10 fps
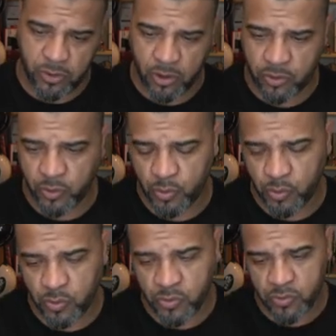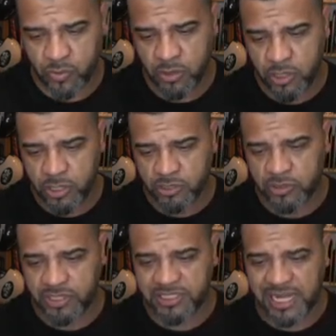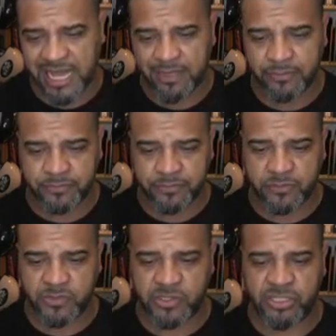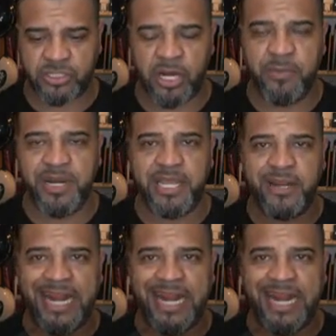Oh, cool. So these are like Terminator